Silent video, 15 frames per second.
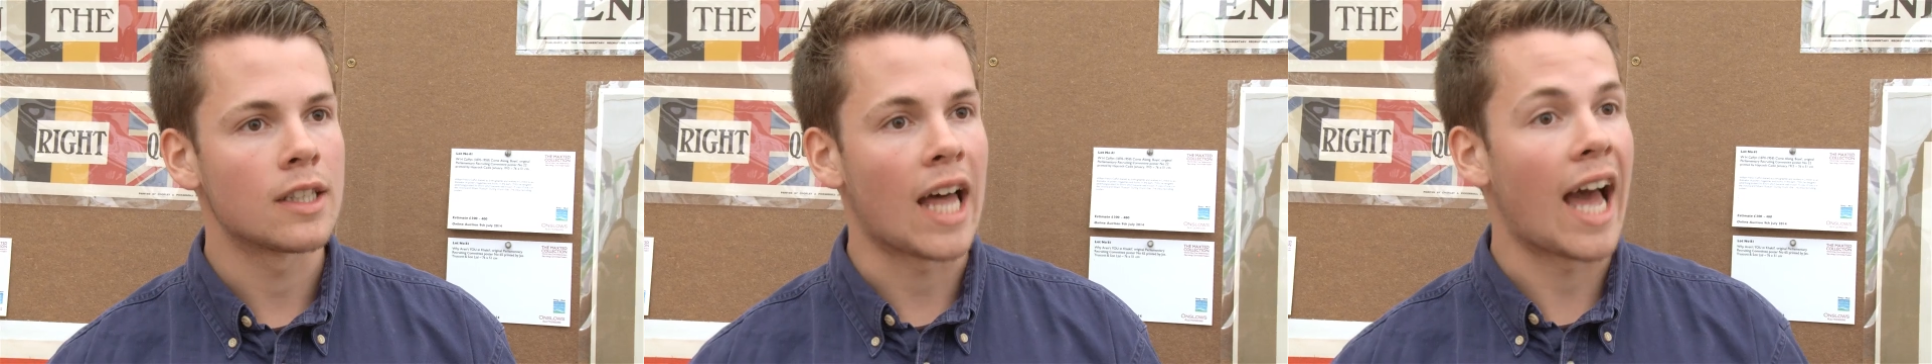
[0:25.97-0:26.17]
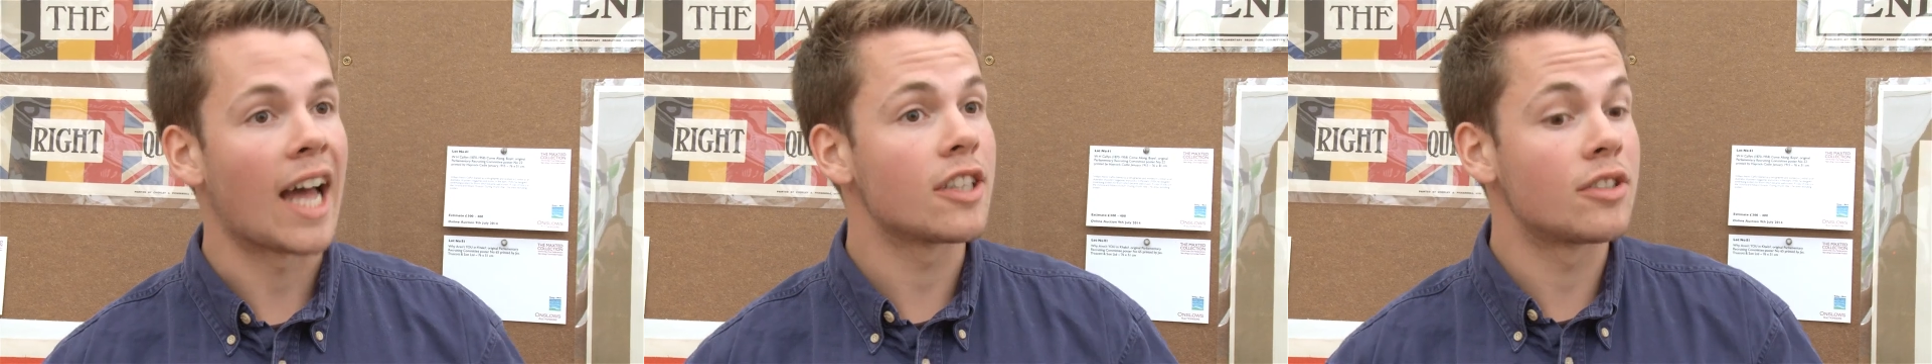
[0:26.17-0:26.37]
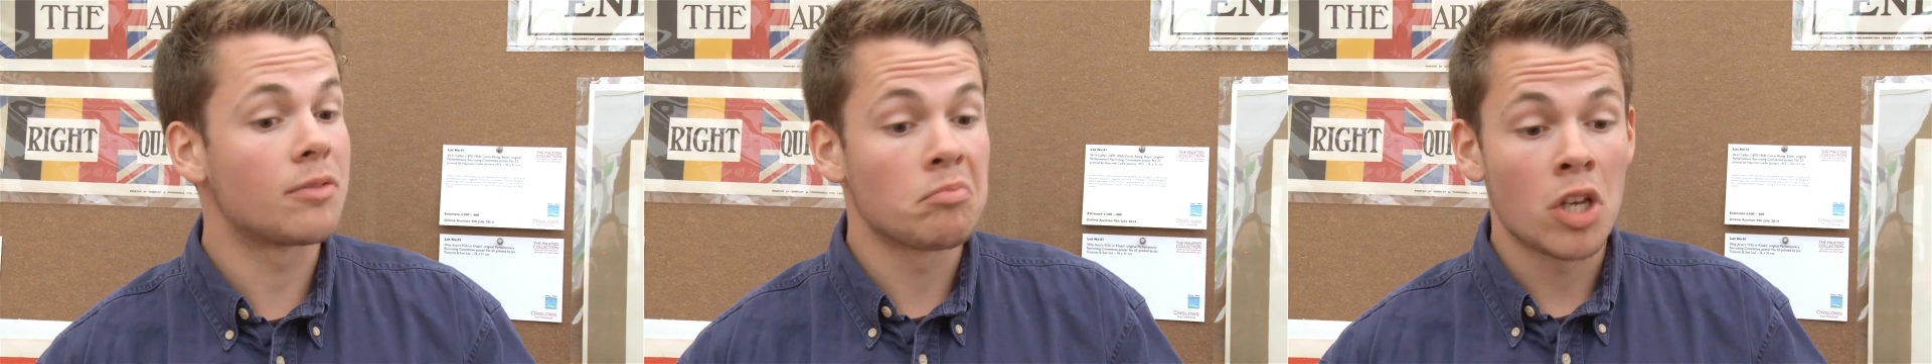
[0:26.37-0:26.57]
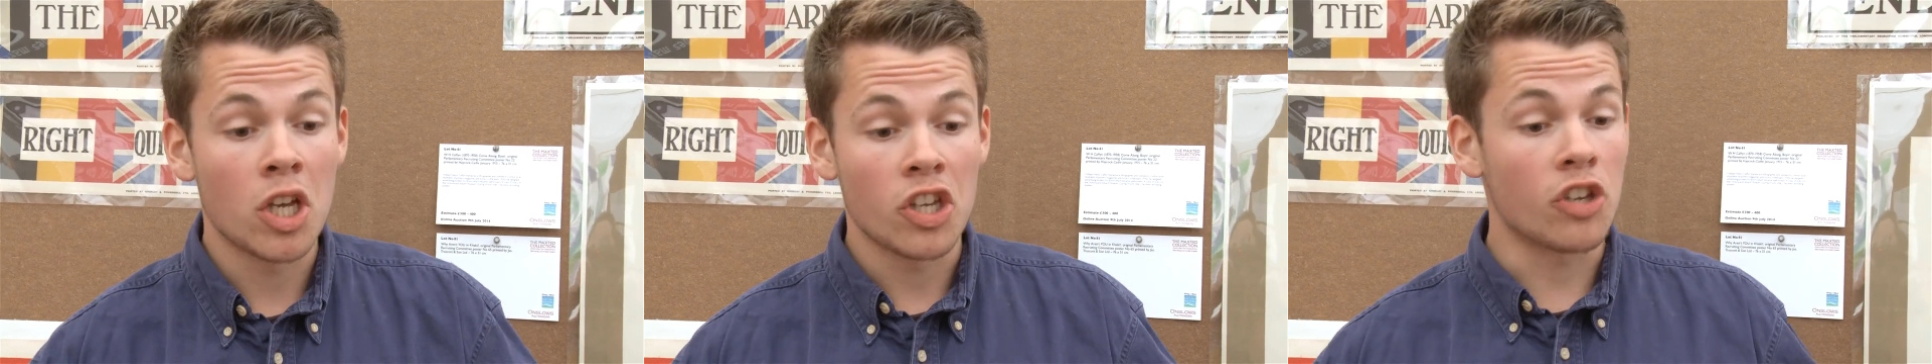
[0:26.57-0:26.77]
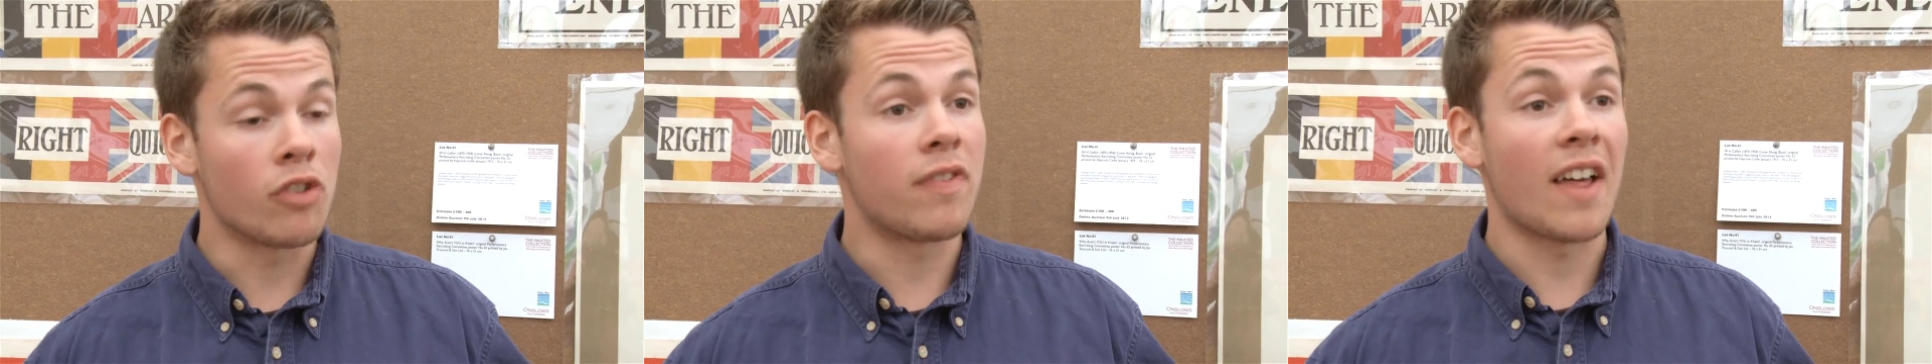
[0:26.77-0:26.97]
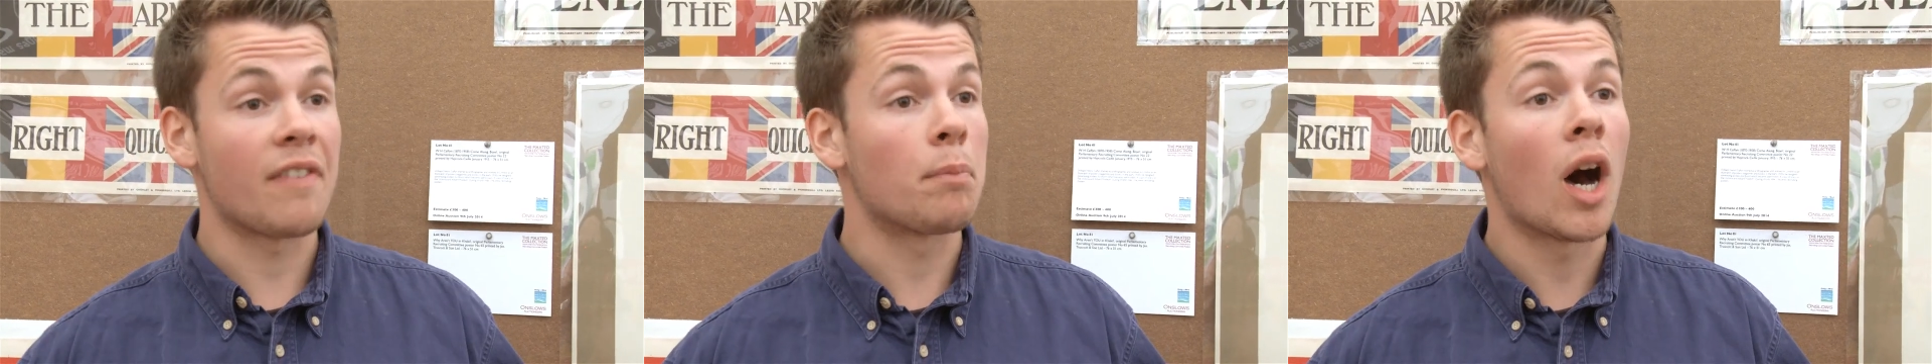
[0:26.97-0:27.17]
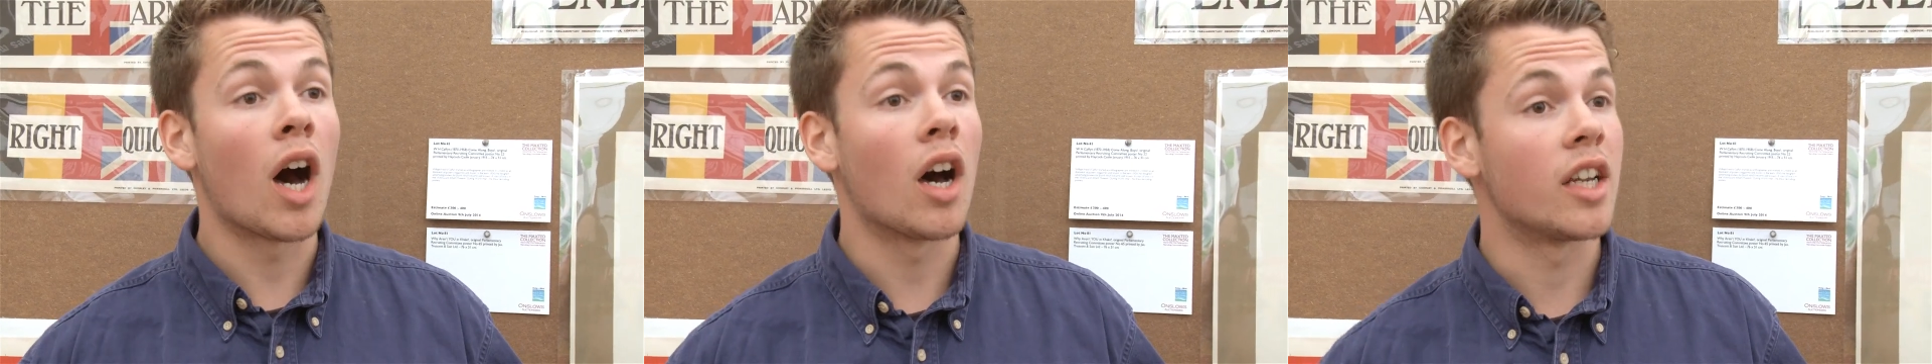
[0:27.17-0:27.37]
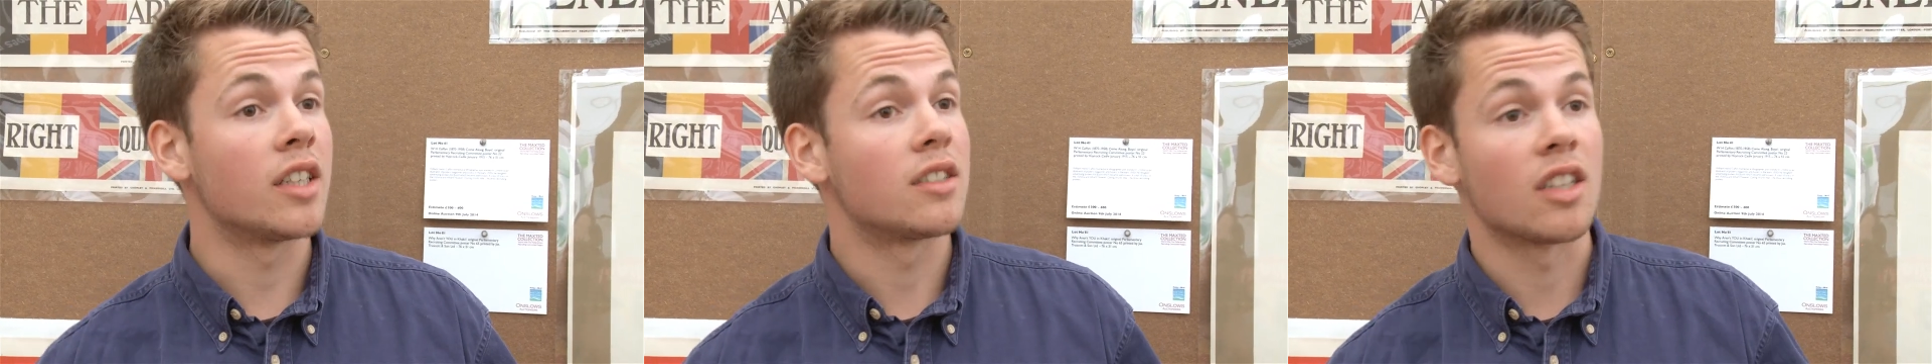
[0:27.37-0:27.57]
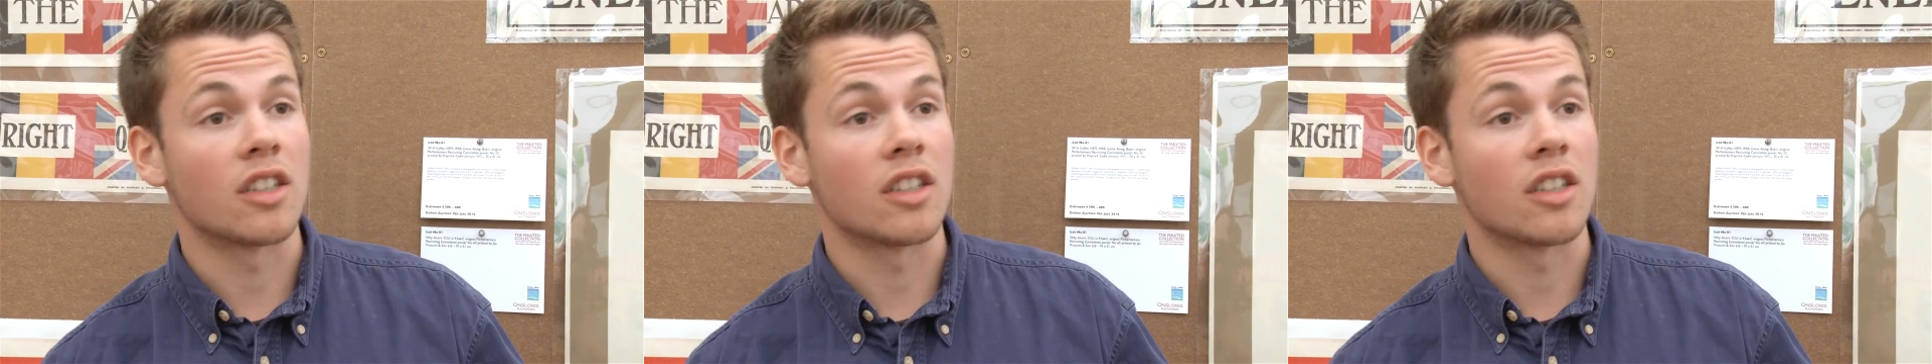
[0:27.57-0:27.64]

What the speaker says: that you've left behind